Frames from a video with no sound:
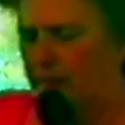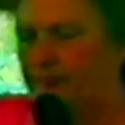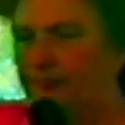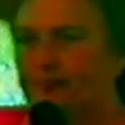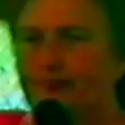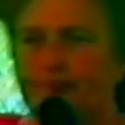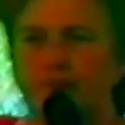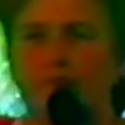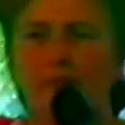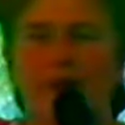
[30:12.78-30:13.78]
a
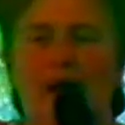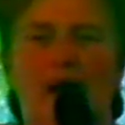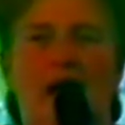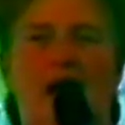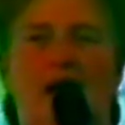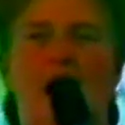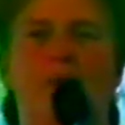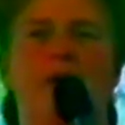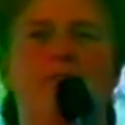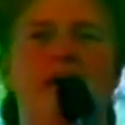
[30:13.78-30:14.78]

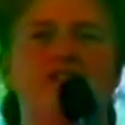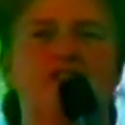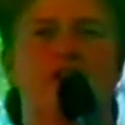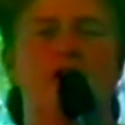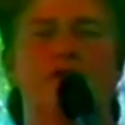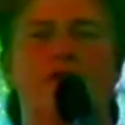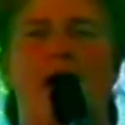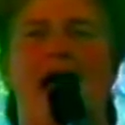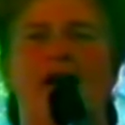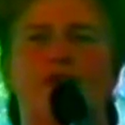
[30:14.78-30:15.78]
couple of months ago
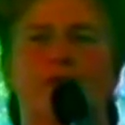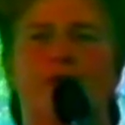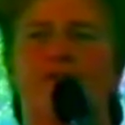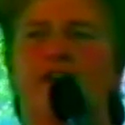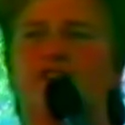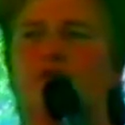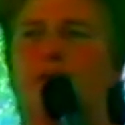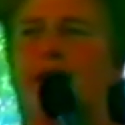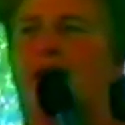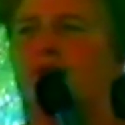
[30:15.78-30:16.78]
I had the privilege of
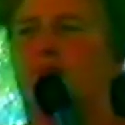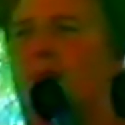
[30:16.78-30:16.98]
being in